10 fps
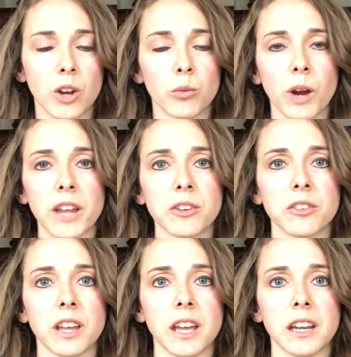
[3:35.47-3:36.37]
rather
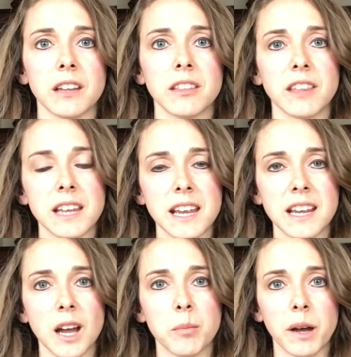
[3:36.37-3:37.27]
than
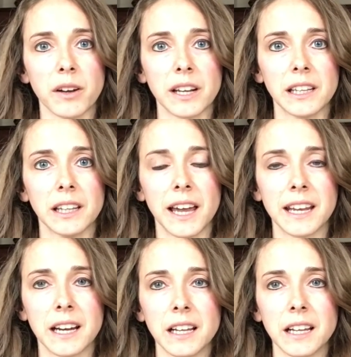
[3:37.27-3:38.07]
thinking about it like